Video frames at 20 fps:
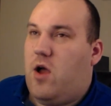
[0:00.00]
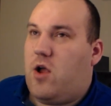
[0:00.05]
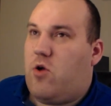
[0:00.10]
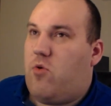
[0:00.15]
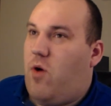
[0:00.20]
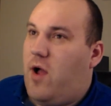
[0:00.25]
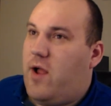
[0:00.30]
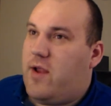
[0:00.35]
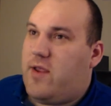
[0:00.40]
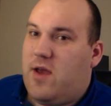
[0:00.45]
A
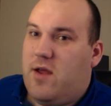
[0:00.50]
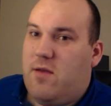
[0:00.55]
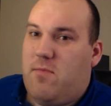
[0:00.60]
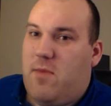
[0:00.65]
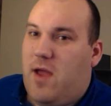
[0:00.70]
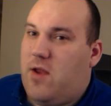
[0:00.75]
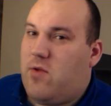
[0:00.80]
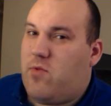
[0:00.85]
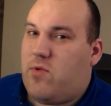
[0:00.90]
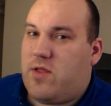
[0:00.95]
quad
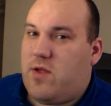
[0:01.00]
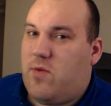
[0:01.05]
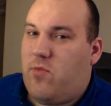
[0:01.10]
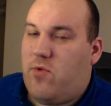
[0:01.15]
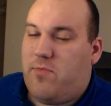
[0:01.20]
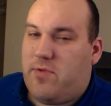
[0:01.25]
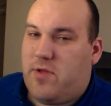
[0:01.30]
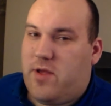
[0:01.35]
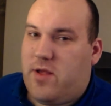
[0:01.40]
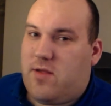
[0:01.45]
gun manned with
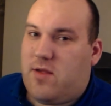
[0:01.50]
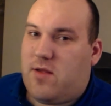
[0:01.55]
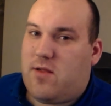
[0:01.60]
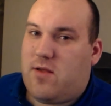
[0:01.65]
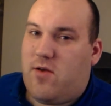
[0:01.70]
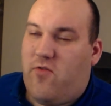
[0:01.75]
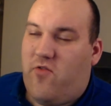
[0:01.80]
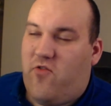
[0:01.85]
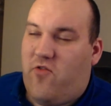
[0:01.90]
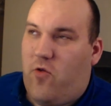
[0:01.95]
someone ballistic
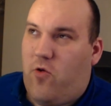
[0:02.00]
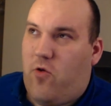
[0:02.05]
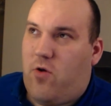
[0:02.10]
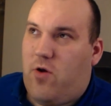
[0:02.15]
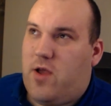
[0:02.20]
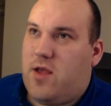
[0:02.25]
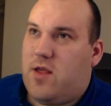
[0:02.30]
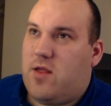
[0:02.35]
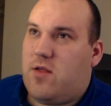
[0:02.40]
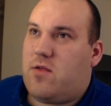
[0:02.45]
skill
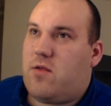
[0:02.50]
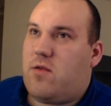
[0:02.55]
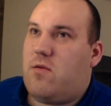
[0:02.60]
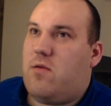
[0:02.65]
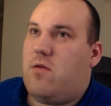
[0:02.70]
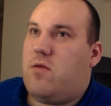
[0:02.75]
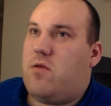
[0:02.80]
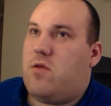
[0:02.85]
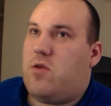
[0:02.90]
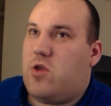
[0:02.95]
4 is
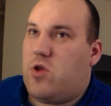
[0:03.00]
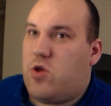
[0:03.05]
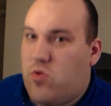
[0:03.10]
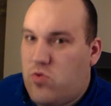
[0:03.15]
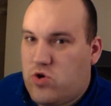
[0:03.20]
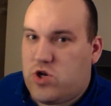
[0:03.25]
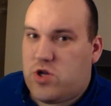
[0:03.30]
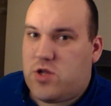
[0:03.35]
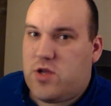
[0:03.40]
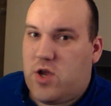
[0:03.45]

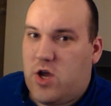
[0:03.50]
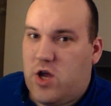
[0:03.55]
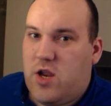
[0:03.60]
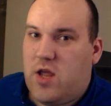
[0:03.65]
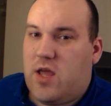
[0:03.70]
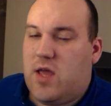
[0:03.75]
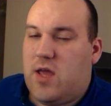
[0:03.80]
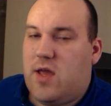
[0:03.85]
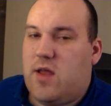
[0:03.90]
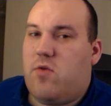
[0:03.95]
usually
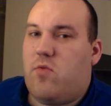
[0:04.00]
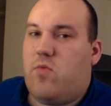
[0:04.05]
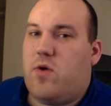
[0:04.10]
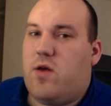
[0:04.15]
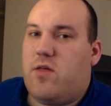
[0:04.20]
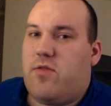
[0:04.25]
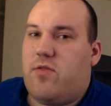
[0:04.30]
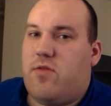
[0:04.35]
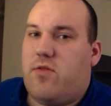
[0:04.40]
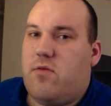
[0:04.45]
going to hit
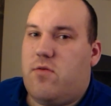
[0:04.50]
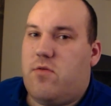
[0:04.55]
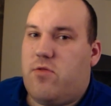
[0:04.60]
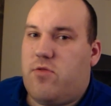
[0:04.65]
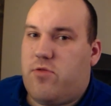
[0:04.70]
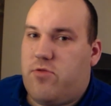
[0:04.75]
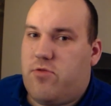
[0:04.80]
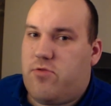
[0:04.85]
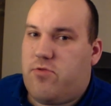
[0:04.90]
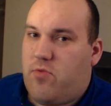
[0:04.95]
with
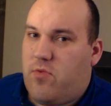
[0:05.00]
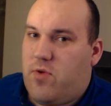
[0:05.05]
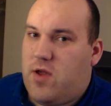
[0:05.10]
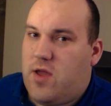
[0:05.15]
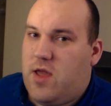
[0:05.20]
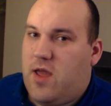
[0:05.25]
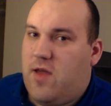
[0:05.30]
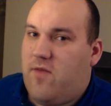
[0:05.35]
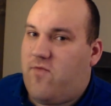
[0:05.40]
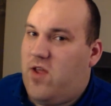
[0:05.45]

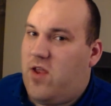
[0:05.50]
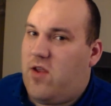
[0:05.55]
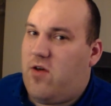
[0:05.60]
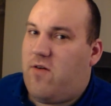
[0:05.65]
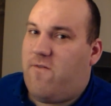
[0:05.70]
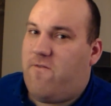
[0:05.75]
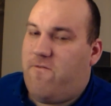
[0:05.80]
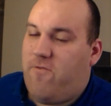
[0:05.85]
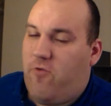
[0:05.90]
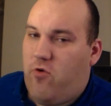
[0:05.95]
3, if not
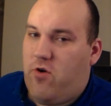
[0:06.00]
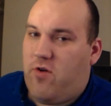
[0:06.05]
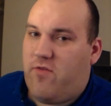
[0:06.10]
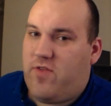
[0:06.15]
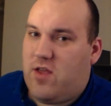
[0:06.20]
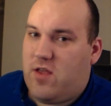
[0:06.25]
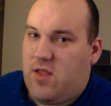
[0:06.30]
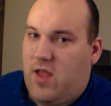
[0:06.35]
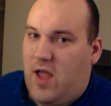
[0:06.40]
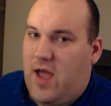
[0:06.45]
all 4
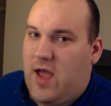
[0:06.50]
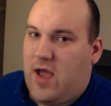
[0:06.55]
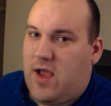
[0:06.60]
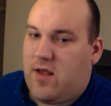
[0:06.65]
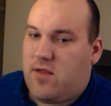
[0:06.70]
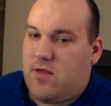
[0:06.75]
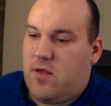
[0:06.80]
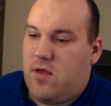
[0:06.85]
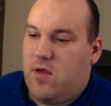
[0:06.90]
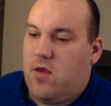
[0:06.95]
of the
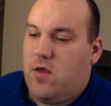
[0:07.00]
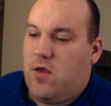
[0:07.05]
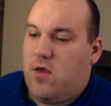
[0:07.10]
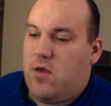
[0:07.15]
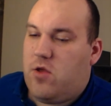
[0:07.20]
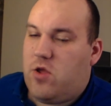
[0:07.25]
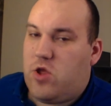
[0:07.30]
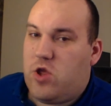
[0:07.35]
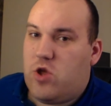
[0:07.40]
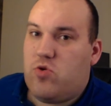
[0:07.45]
attacks,
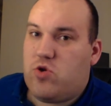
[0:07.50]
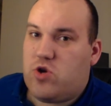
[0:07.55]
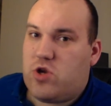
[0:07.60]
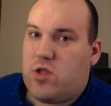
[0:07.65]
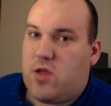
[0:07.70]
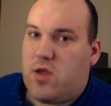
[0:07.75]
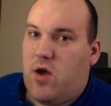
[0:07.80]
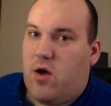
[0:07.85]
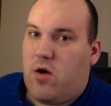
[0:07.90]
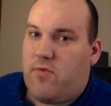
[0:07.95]

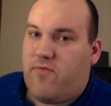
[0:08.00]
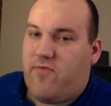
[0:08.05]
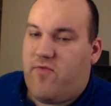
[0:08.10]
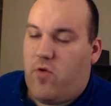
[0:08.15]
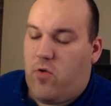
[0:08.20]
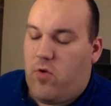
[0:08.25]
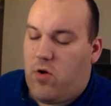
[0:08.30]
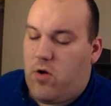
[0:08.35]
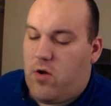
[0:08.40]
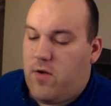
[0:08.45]
usually all
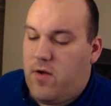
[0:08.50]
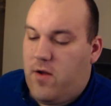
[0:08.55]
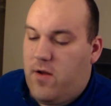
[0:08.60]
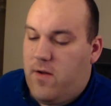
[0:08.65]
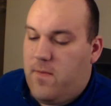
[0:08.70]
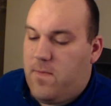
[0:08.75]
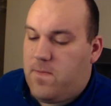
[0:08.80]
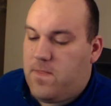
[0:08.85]
4,